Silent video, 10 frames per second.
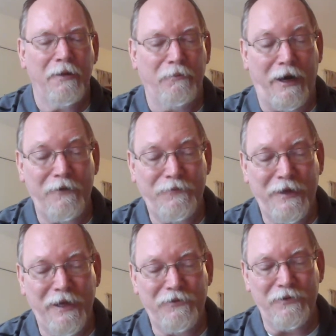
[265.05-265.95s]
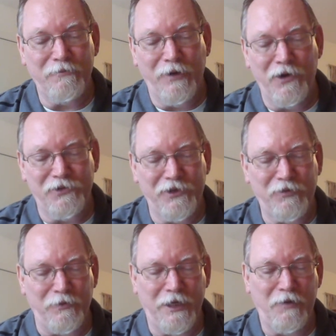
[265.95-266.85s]
By faith, Moses,
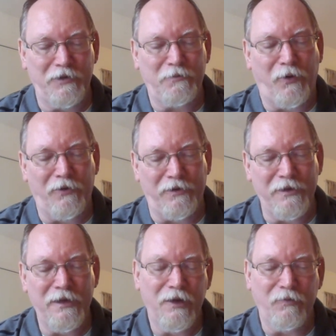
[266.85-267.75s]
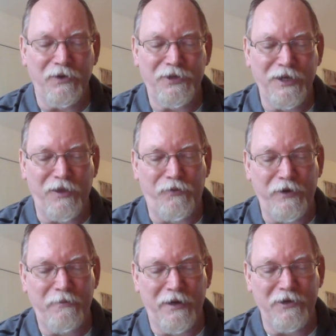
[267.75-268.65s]
when he was born, was hid three
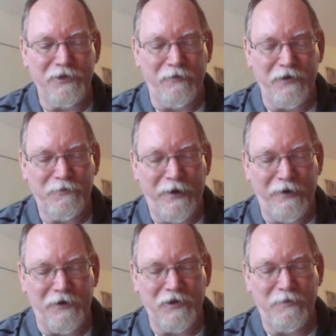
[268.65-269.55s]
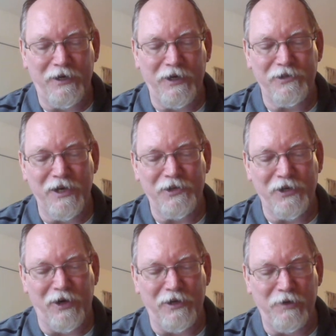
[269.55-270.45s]
months of his parents, because they
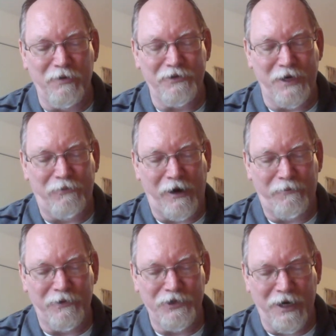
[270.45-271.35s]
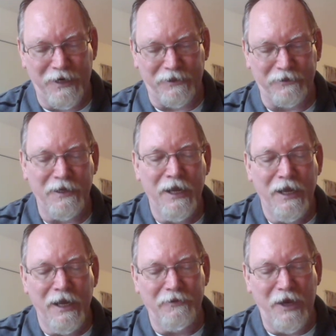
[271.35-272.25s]
saw he was a proper child,
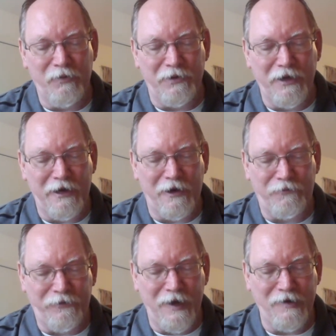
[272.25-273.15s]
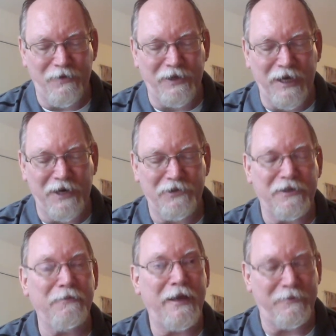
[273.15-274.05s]
and they were not afraid of the king's
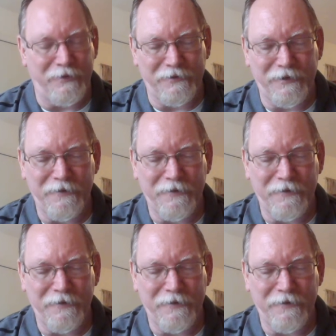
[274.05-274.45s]
commandment.